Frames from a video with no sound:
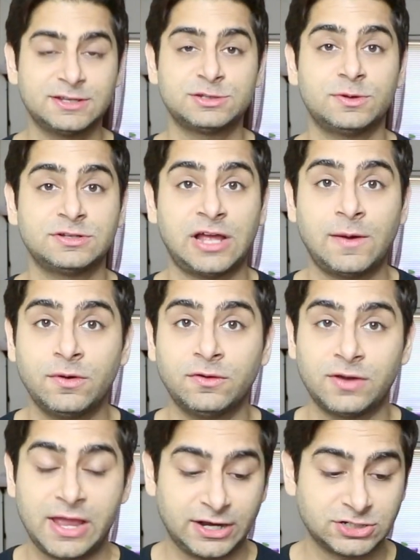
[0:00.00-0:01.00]
This was our
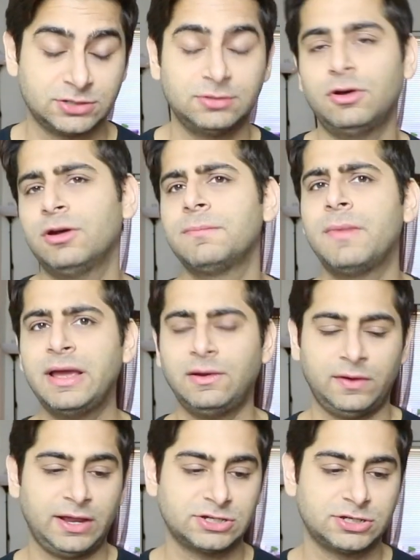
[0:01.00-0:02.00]
reaction or my
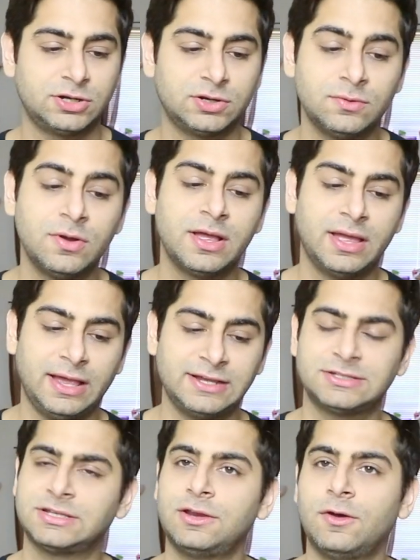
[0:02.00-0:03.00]
reaction to
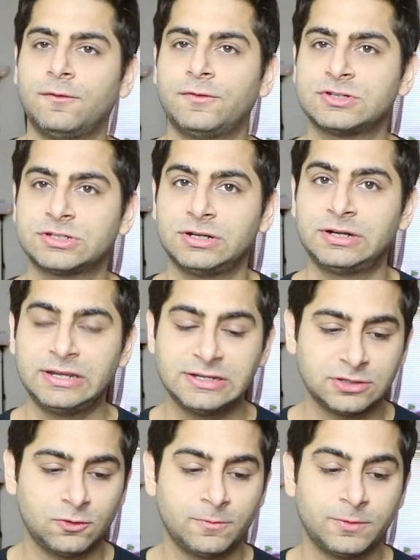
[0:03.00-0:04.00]
S three official
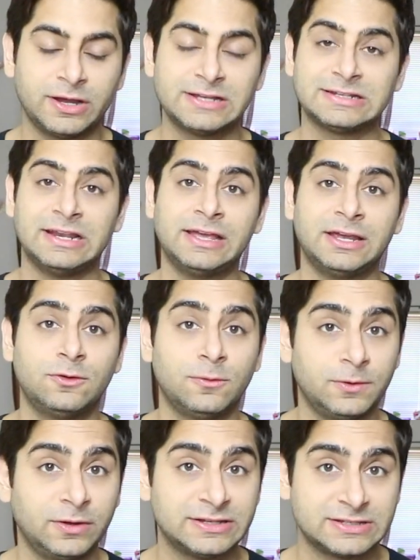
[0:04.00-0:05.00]
teaser. Hope you guys like it.
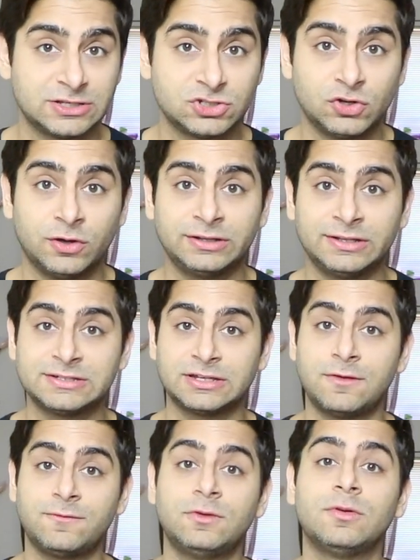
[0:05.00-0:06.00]
Hope you guys enjoy this.
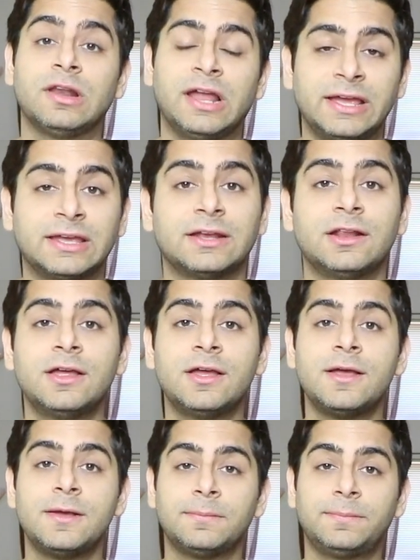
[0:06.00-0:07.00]
If you like it,
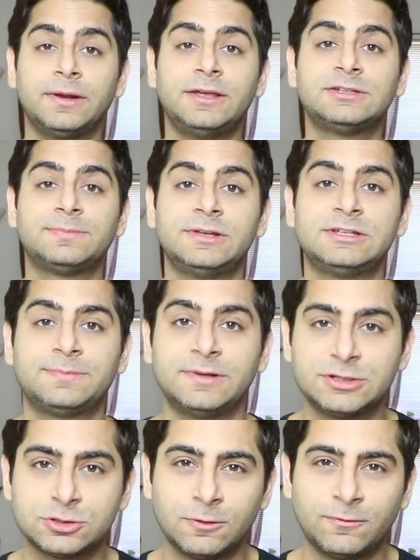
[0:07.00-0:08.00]
please, please,
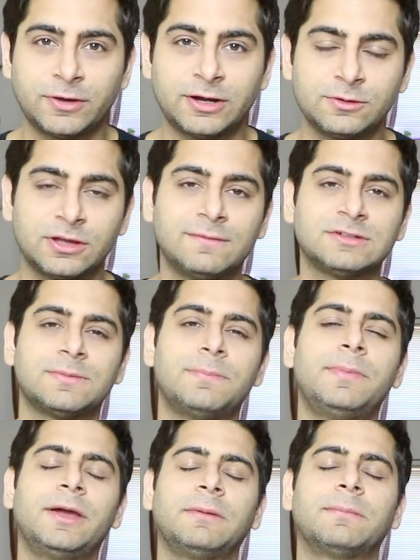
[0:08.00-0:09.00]
please don't forget to give us a
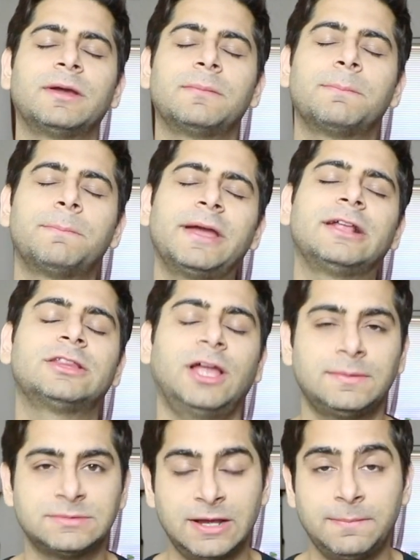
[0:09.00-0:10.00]
big, big, big
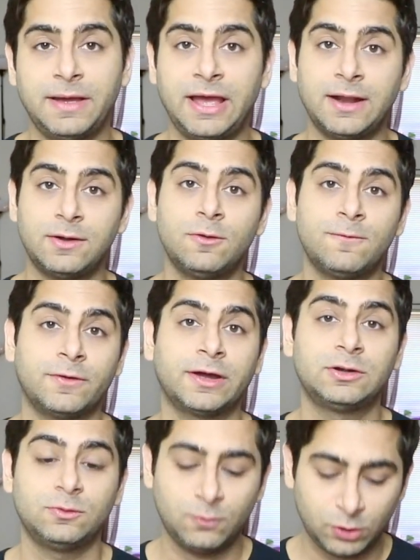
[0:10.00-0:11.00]
thumbs up, and don't
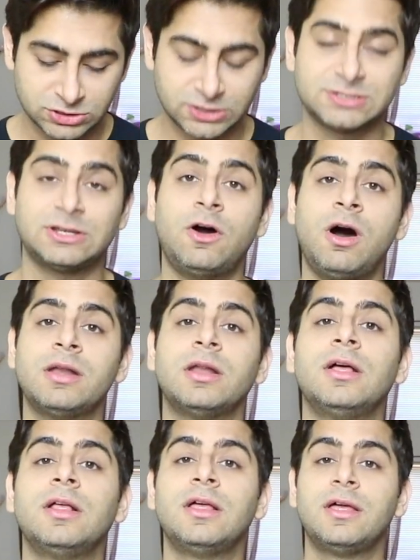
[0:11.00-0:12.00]
forget to watch us on